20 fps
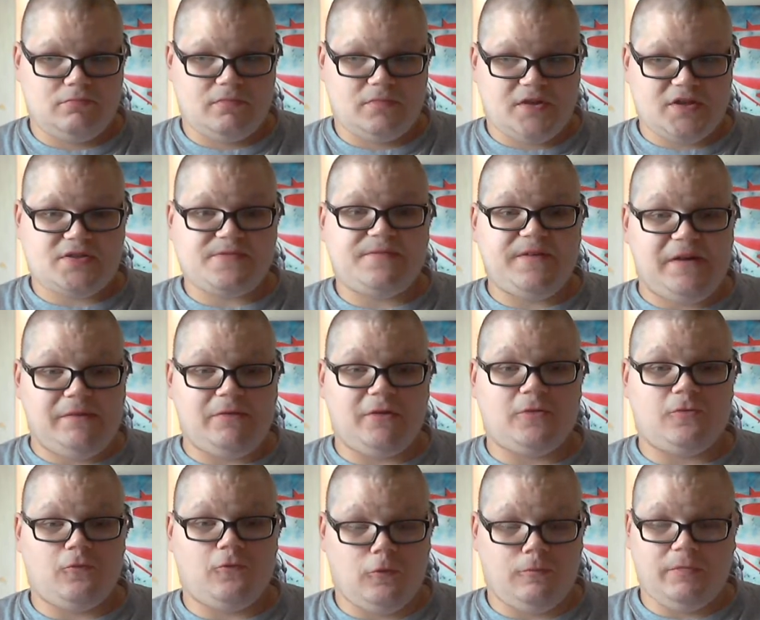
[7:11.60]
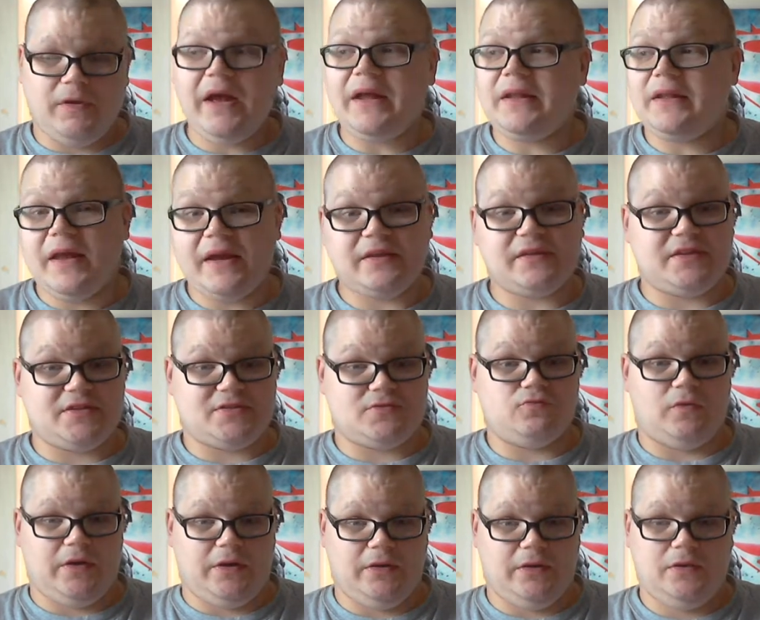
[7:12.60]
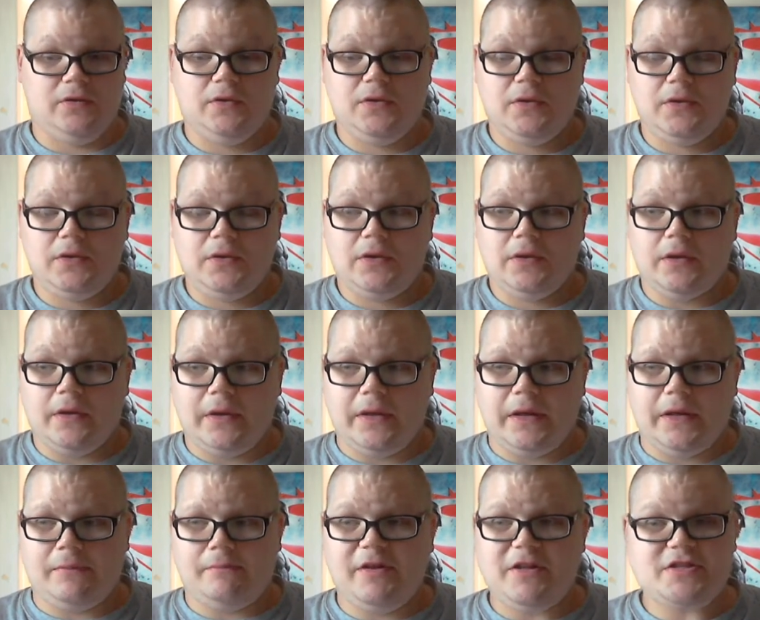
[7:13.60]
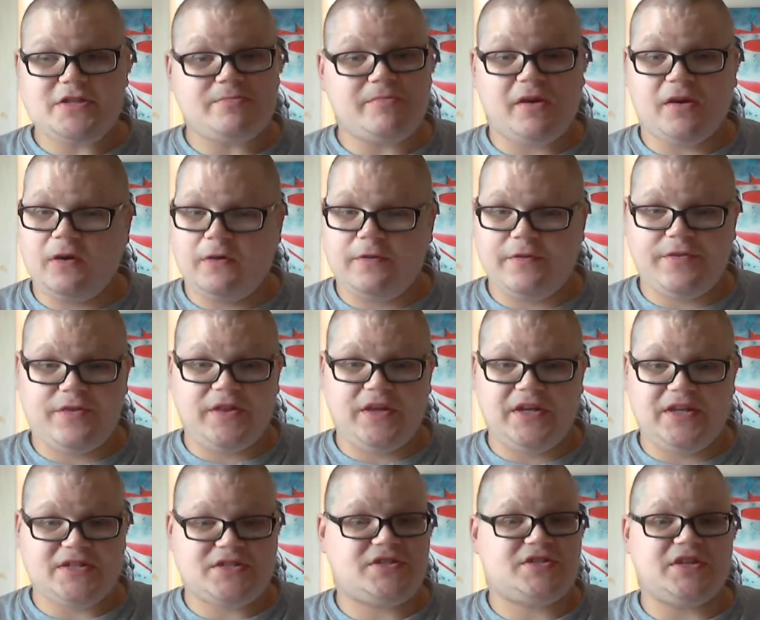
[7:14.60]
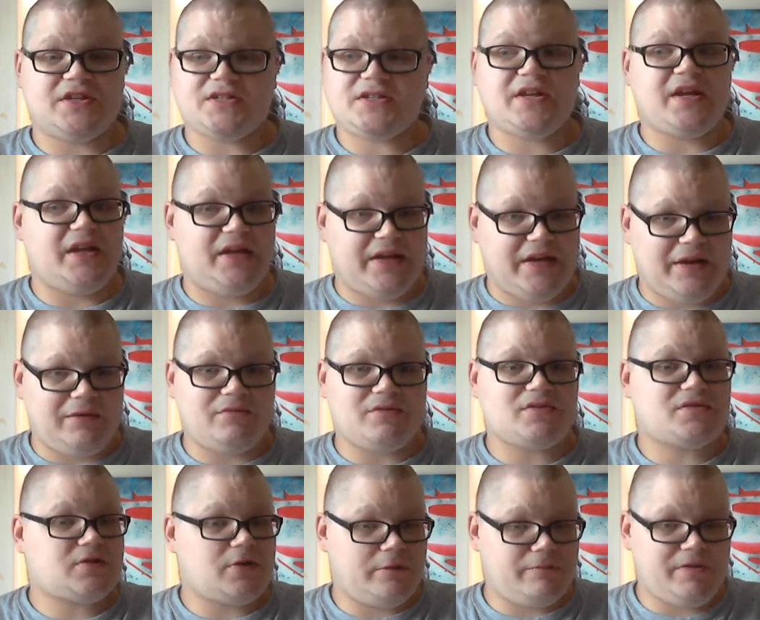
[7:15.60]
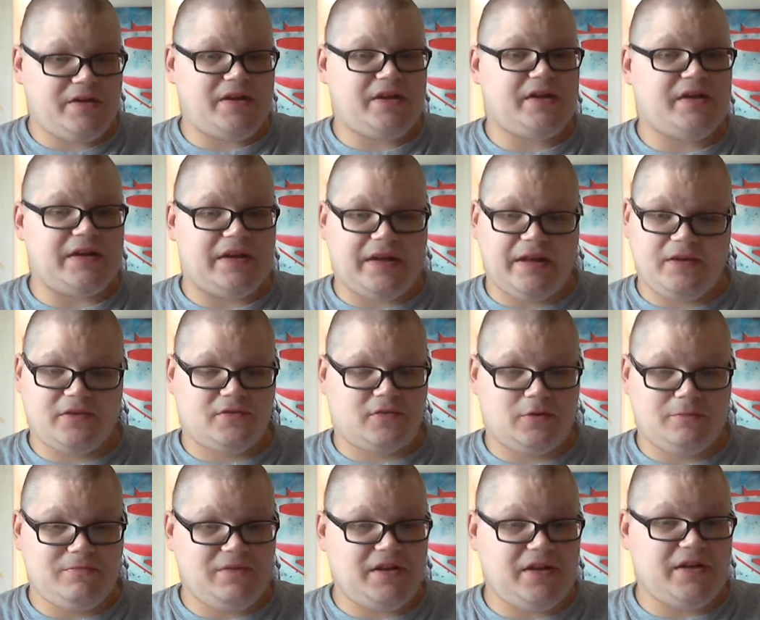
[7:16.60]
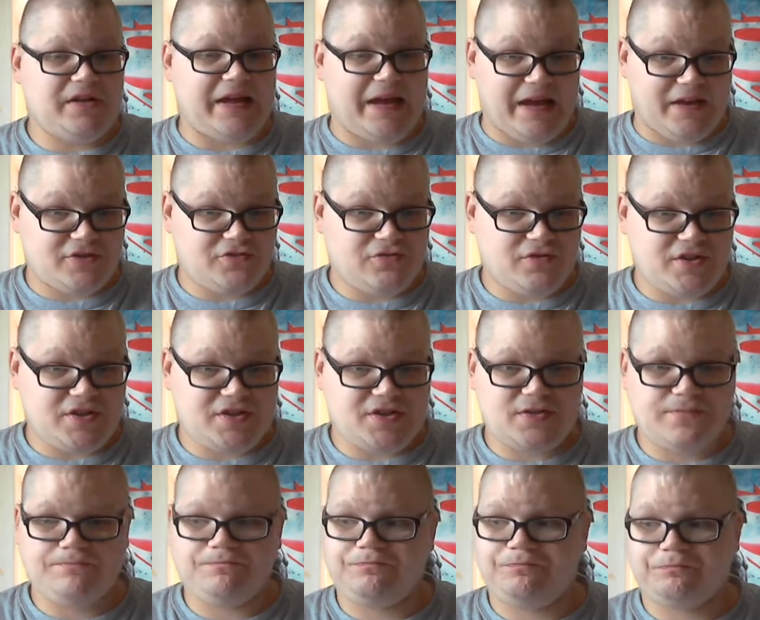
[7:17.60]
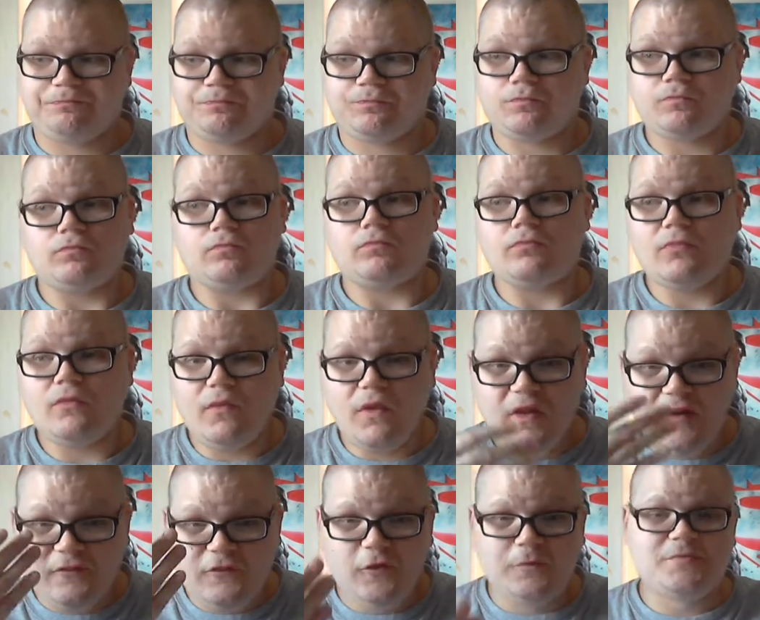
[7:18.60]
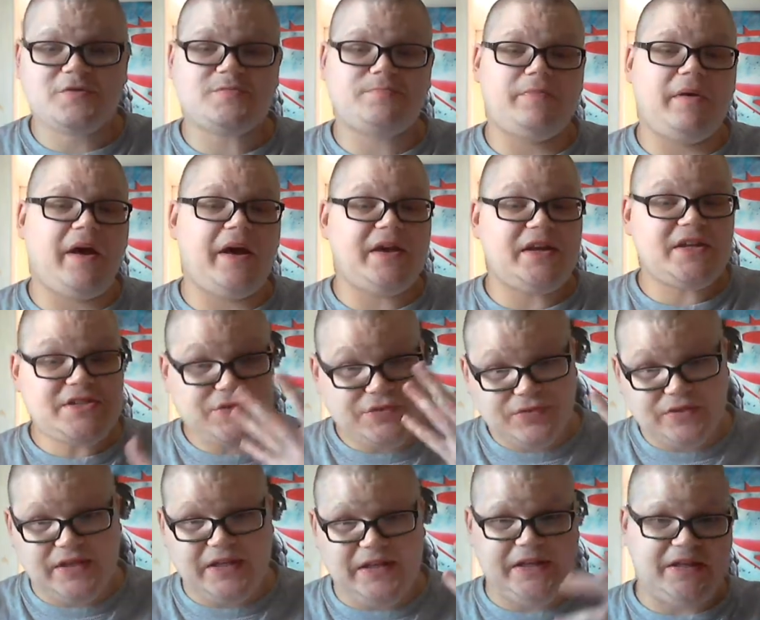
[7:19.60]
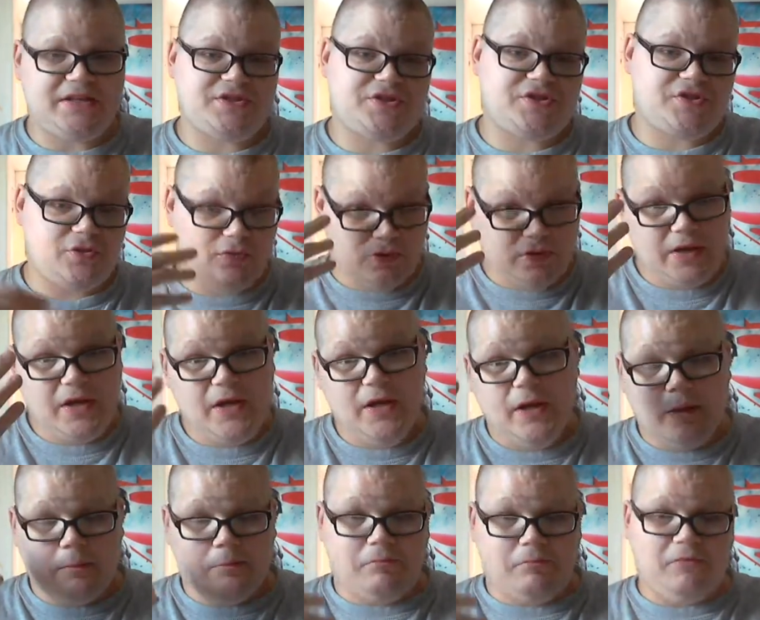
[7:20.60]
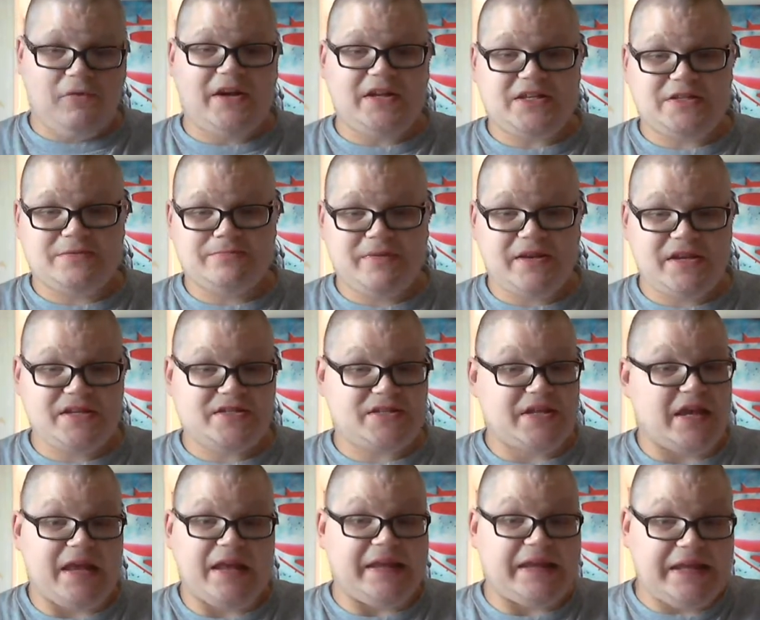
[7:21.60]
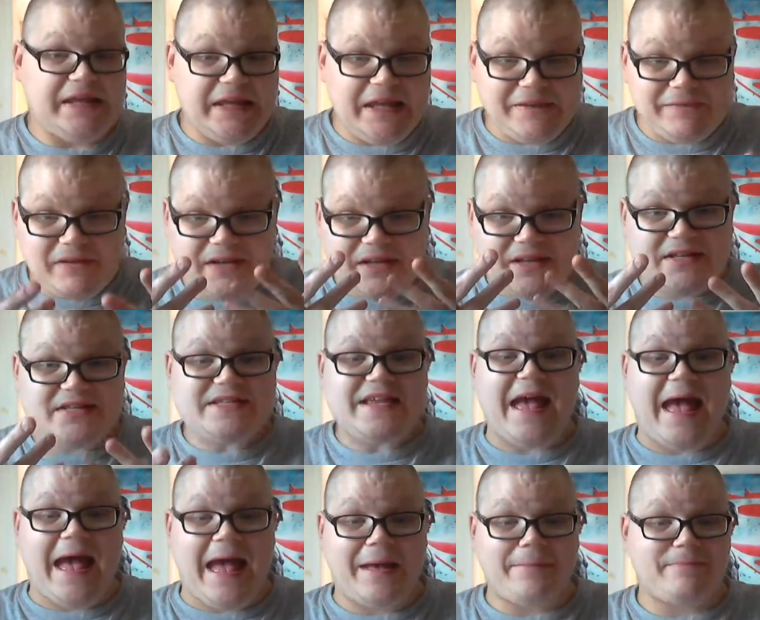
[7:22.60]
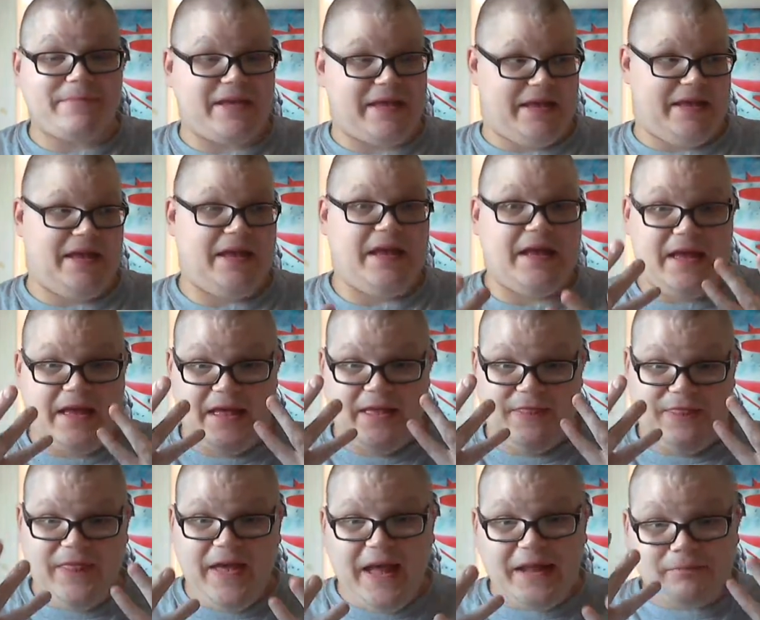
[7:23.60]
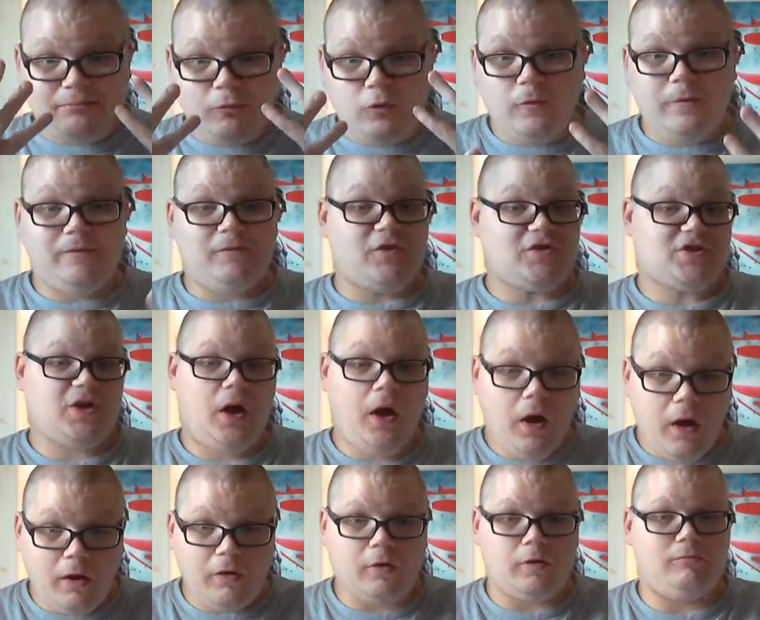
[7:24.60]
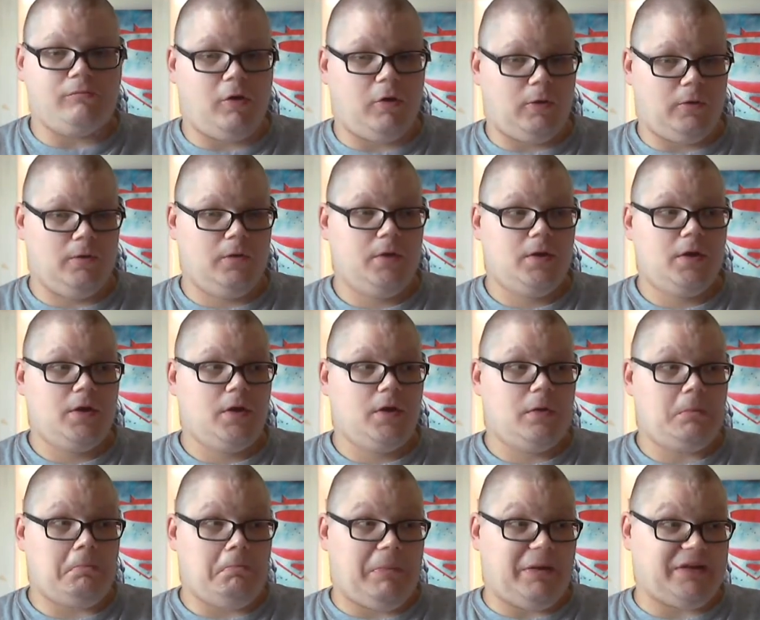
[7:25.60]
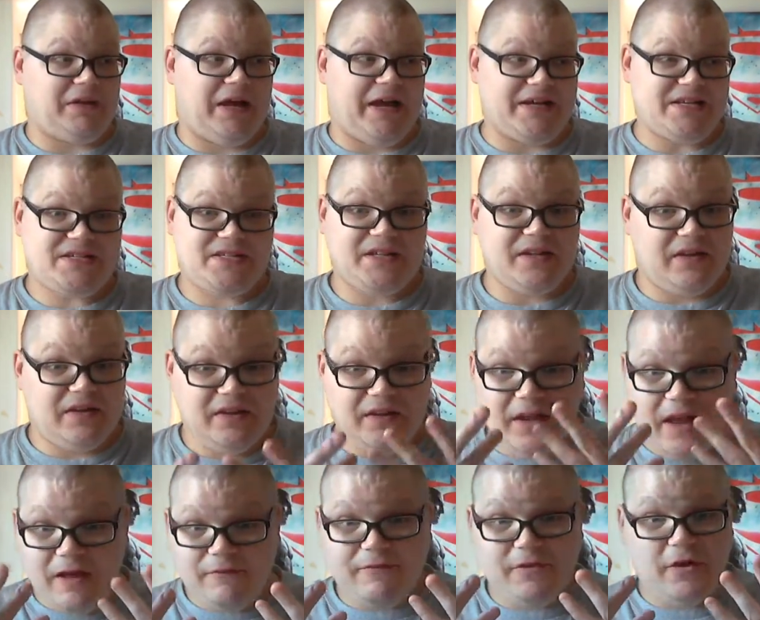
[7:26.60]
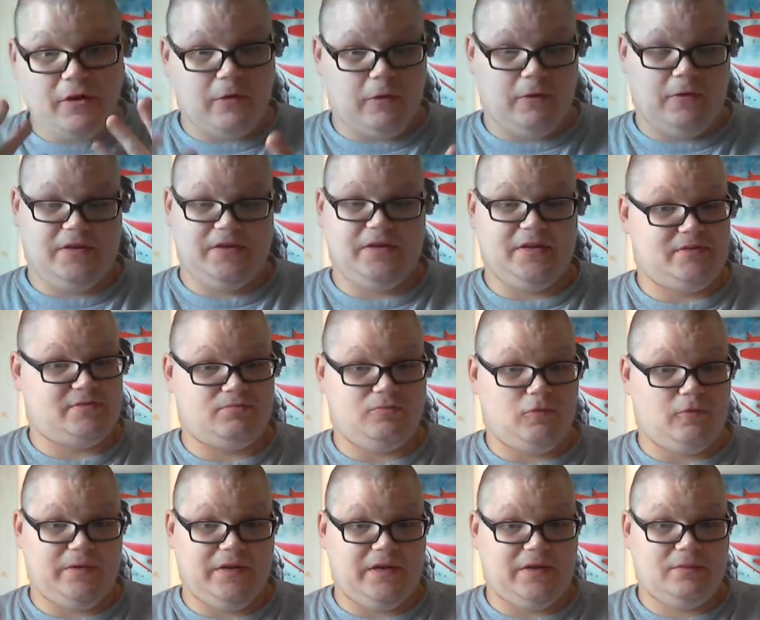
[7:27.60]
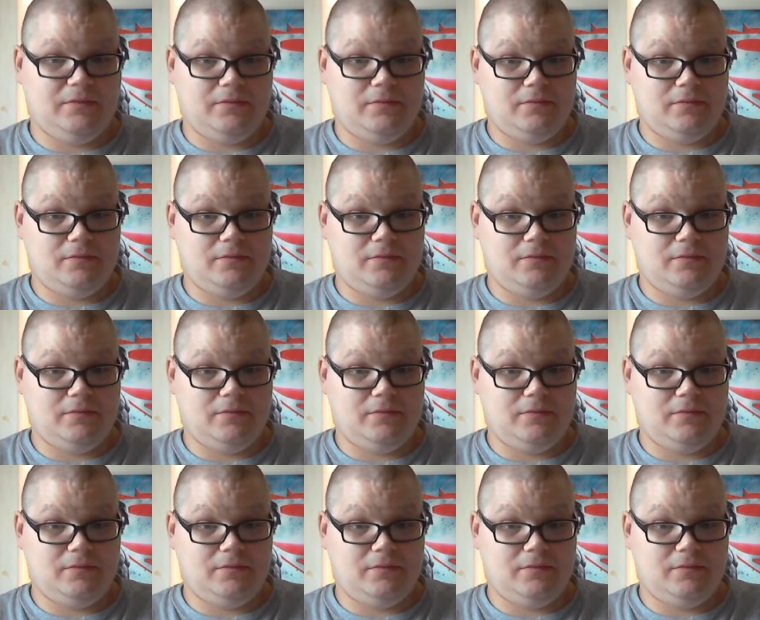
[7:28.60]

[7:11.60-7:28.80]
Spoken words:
This female group. I like this one. Melissa McCarthy is just hilarious comedic actress from Spy to Heat to Bridesmaids, even in Tammy. That movie was horrible, but I still loved her in this movie.